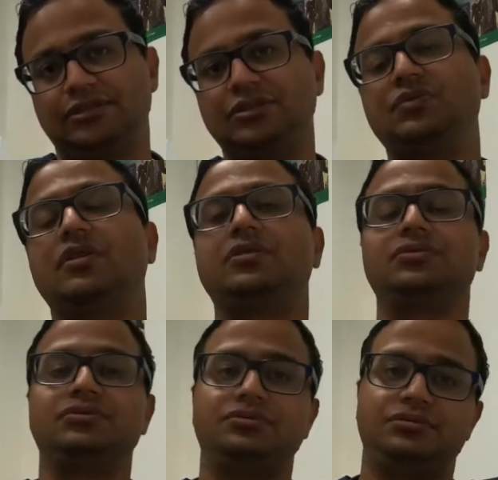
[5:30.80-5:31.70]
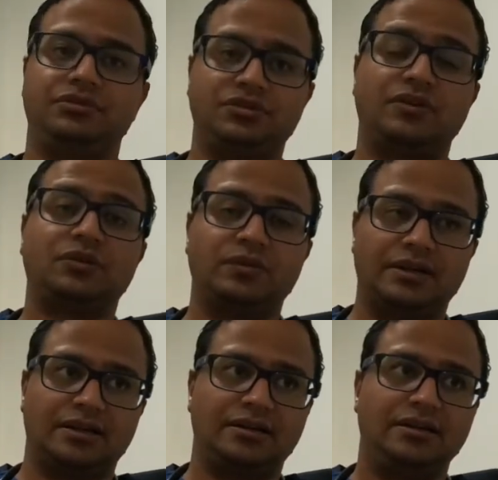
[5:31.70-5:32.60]
you want to
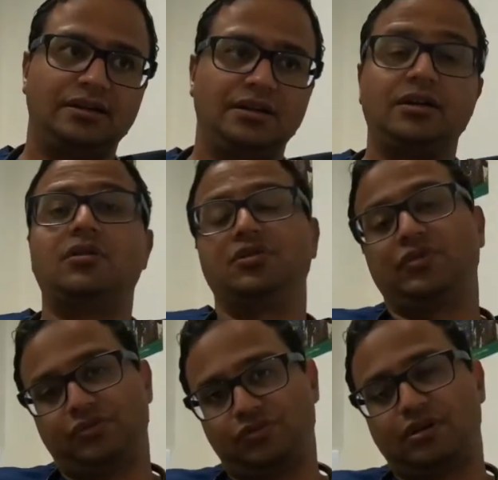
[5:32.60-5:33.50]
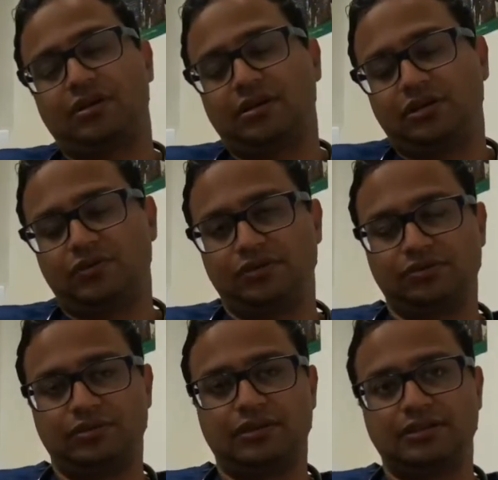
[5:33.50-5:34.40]
add, or you want to try, you want
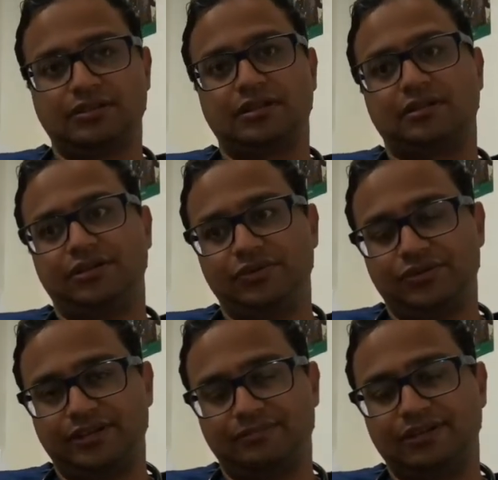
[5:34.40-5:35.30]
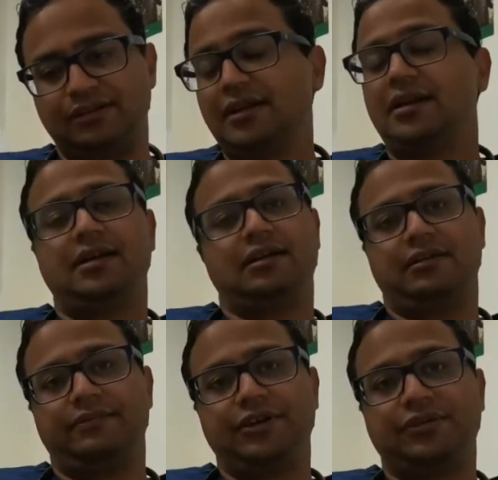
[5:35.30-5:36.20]
to start a new treatment,
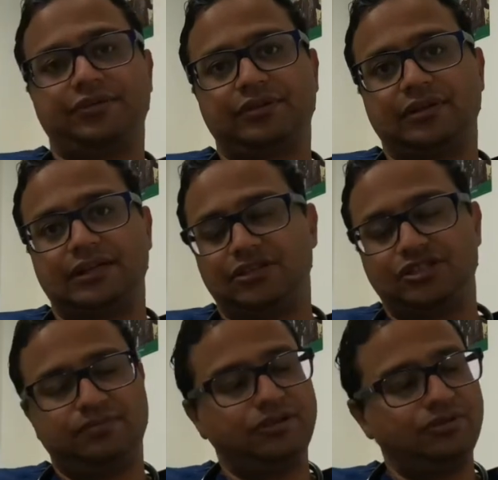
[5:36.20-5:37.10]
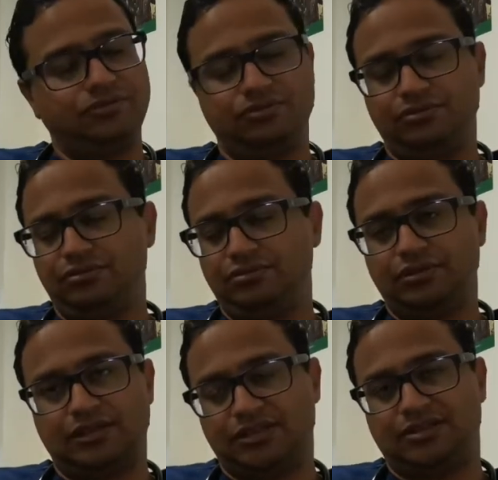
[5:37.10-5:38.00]
because as a GP,
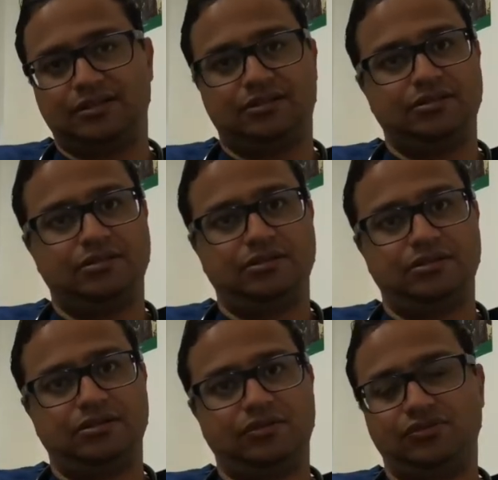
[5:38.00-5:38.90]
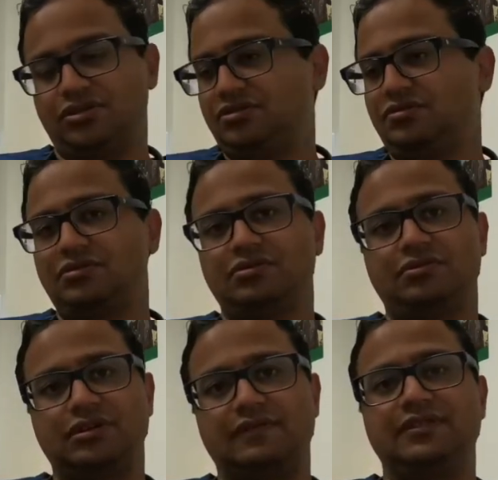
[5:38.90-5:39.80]
as I said, you just don't
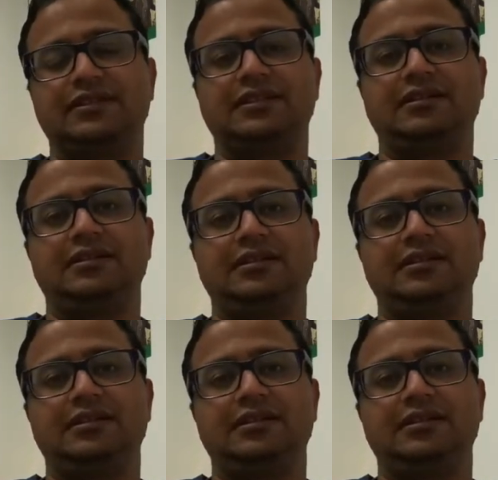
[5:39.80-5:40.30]
know everything.